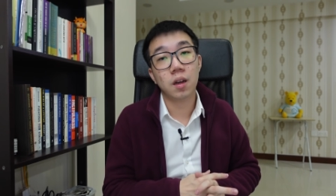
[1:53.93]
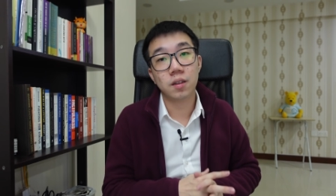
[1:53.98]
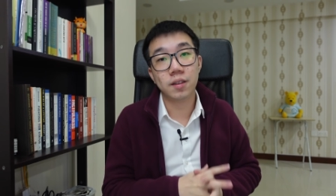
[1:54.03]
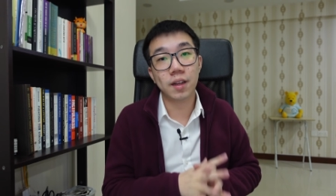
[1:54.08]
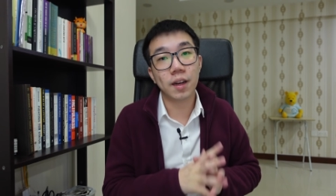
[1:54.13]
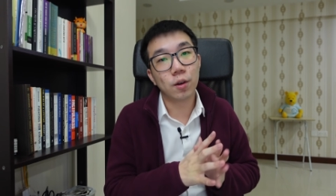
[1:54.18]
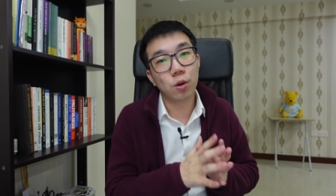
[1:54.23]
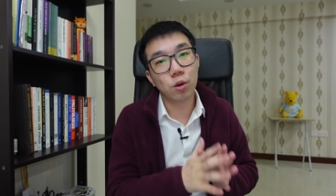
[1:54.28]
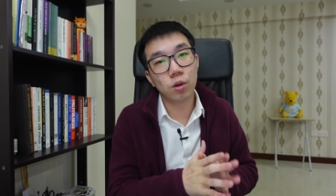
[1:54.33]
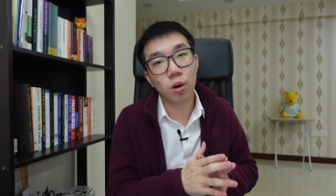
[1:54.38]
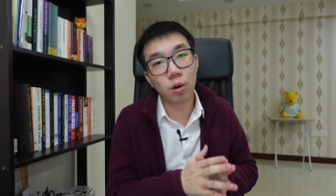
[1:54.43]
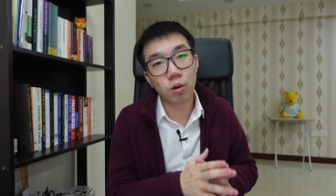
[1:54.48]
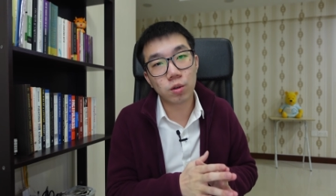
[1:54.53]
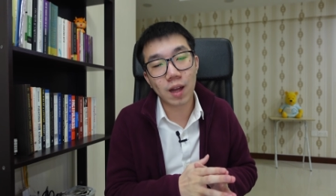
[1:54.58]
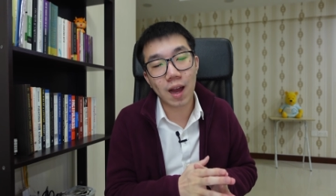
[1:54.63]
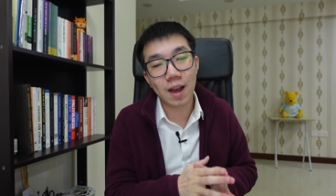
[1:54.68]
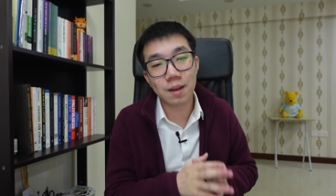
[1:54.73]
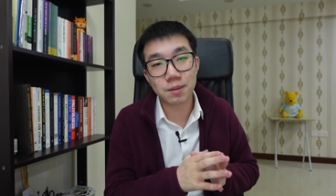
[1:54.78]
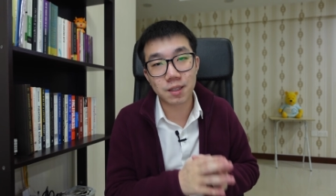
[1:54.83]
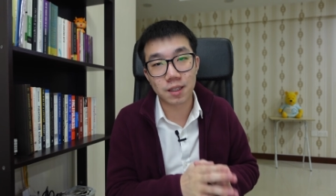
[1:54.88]
The good old
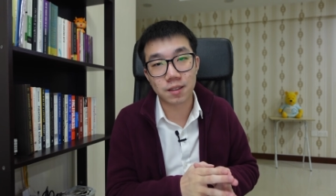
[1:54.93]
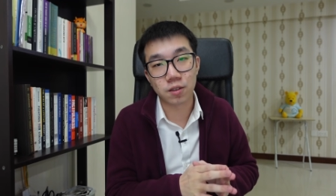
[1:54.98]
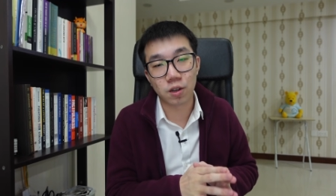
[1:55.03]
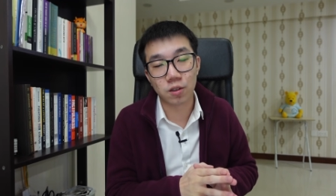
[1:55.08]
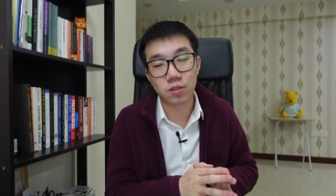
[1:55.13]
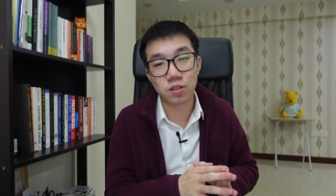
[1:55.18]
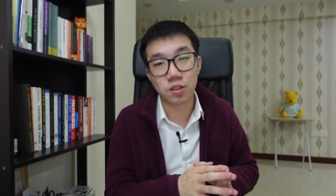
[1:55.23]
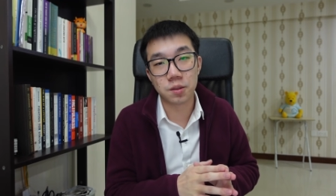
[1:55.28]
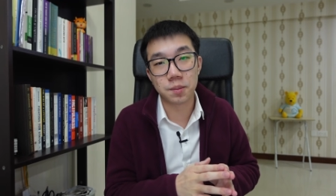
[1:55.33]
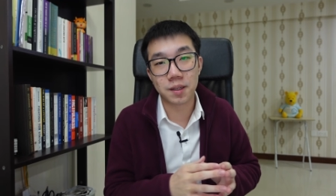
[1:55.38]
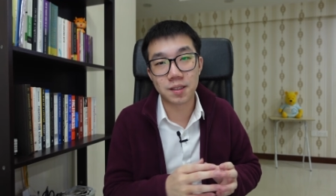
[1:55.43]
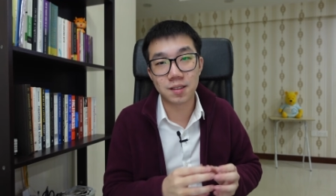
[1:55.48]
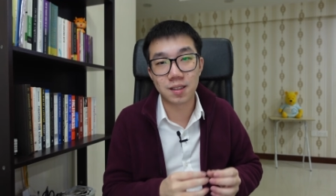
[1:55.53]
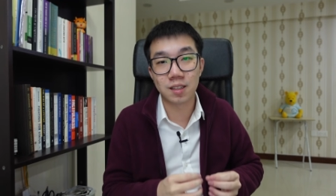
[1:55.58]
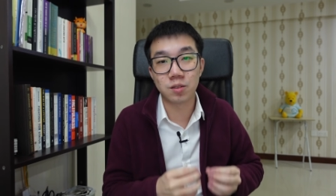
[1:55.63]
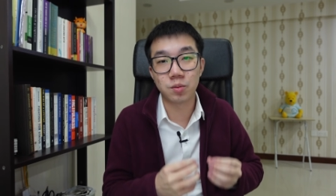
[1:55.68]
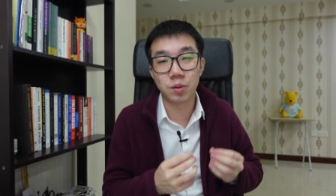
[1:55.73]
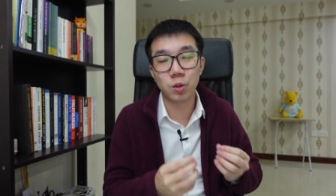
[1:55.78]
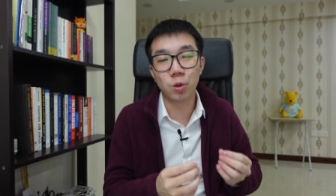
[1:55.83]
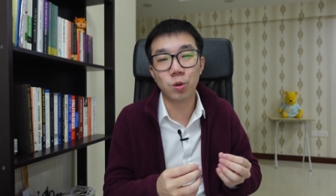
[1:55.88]
times as consumers,
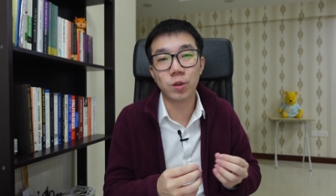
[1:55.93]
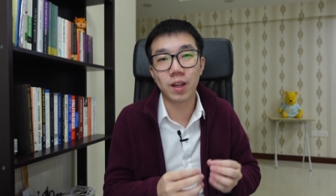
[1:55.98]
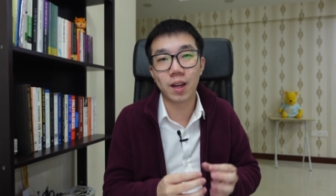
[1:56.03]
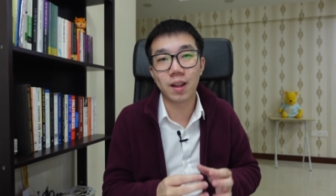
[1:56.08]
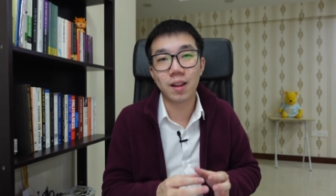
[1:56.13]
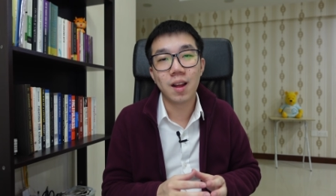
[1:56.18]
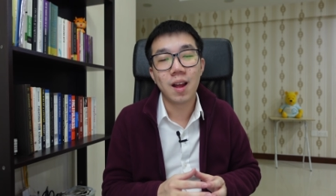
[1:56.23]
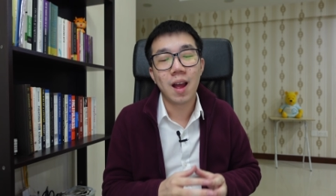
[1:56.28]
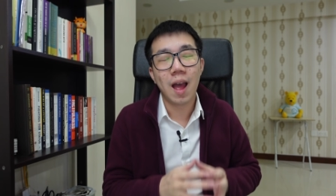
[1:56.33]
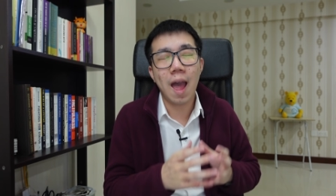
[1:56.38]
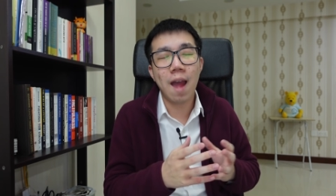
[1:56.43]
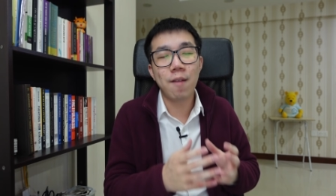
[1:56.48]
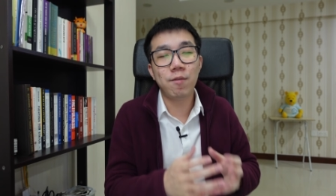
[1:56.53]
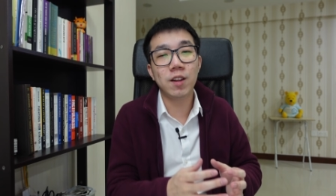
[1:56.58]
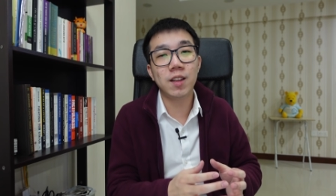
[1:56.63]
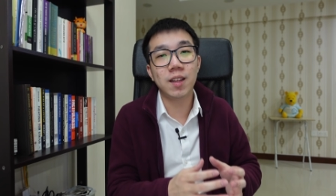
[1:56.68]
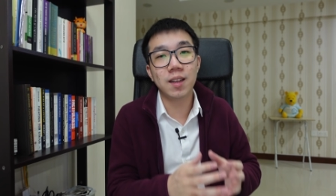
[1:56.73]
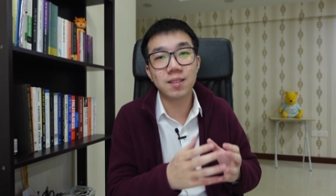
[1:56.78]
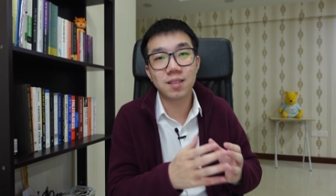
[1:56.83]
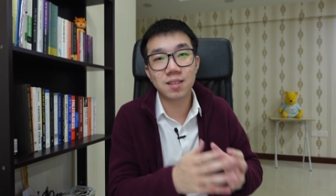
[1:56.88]
as we know that
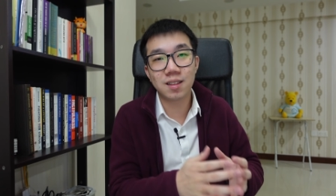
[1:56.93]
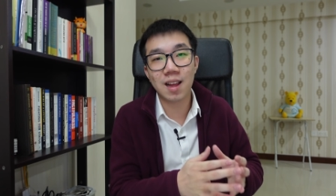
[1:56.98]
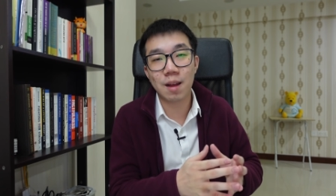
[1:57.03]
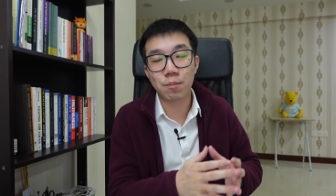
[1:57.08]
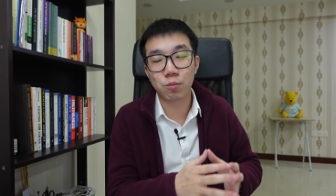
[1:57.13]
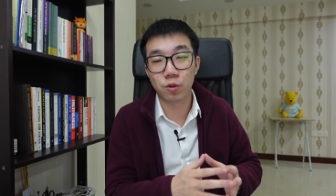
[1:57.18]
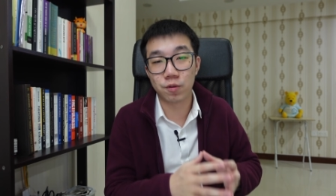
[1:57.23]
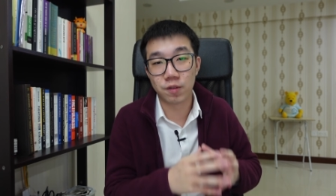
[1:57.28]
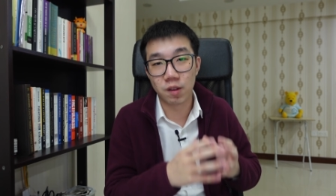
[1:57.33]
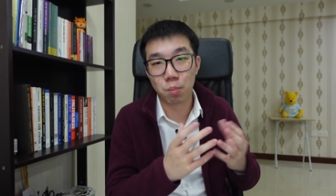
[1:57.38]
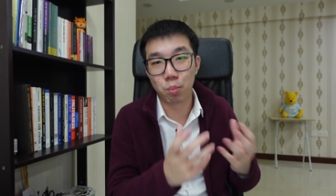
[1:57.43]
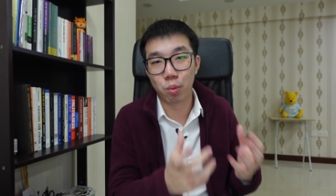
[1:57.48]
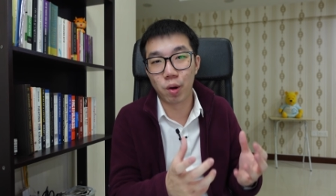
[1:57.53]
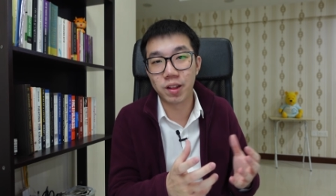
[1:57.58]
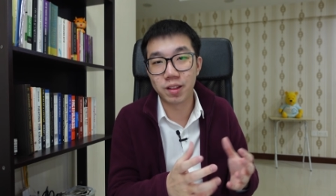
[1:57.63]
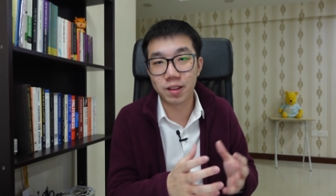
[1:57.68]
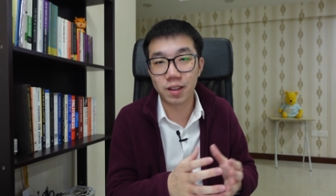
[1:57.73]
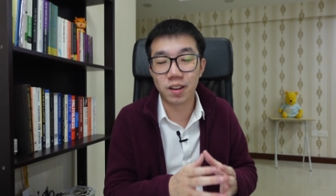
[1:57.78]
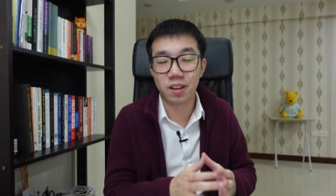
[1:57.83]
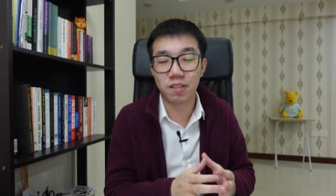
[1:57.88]
everything slapped with the
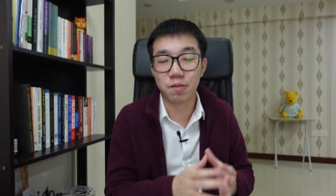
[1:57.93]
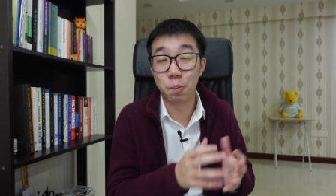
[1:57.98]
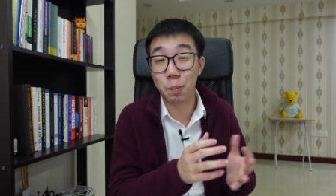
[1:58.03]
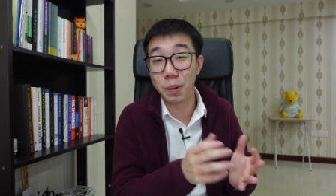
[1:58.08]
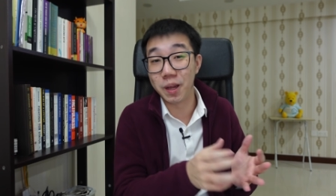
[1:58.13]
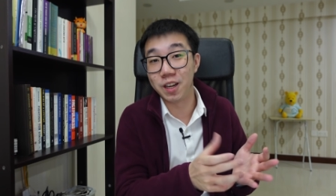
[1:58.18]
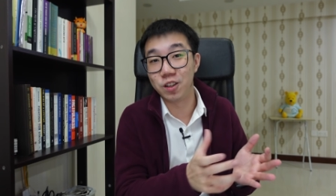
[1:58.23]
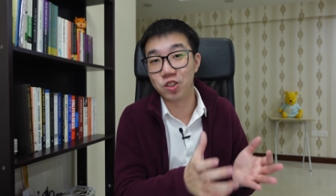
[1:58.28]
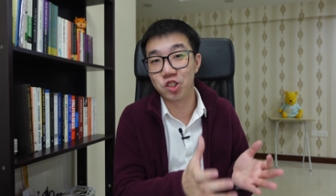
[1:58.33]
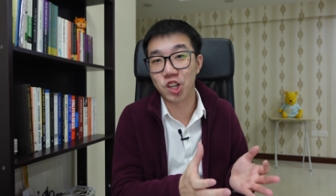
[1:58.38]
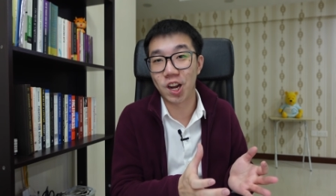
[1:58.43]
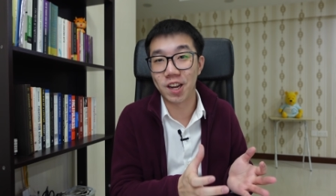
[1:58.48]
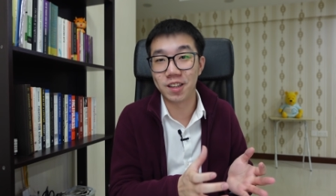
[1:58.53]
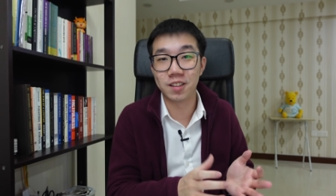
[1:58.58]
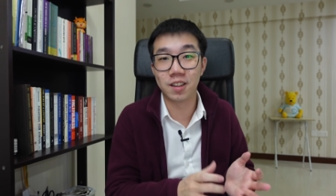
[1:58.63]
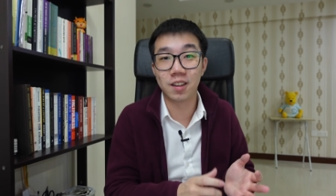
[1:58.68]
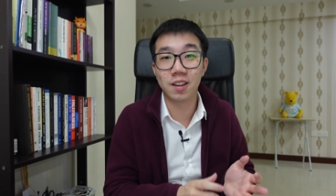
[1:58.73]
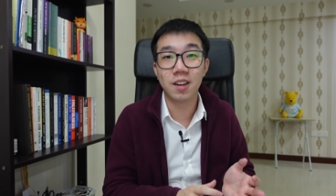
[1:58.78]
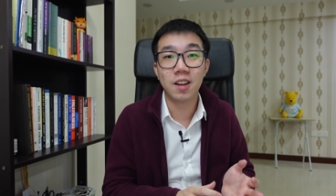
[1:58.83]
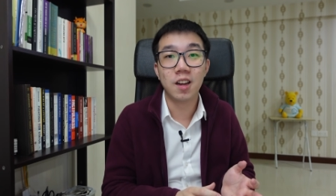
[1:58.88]
branding of made in
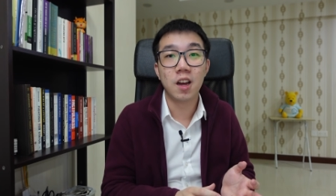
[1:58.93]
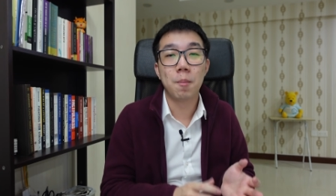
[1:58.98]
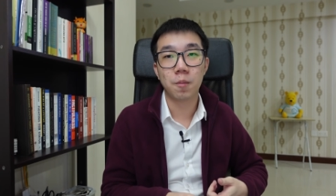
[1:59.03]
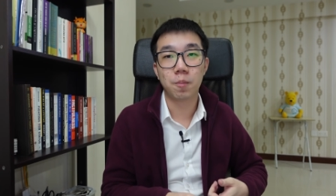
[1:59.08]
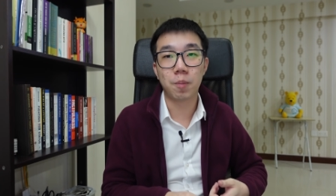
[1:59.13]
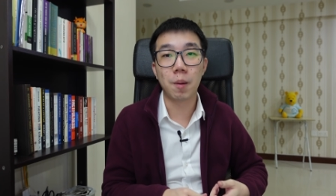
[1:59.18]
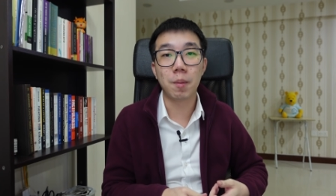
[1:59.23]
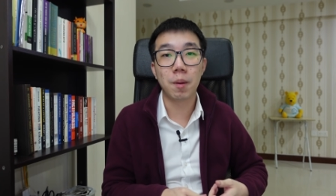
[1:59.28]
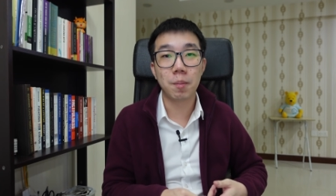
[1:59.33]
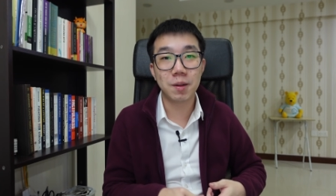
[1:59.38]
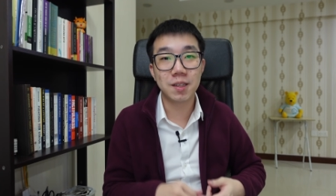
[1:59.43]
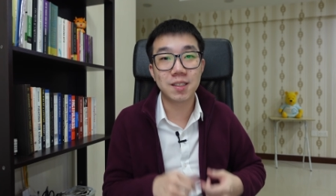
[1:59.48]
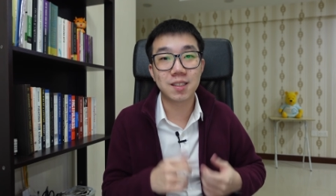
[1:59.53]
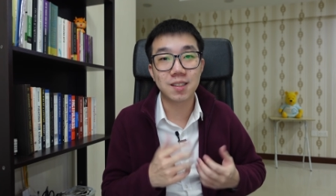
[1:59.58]
China probably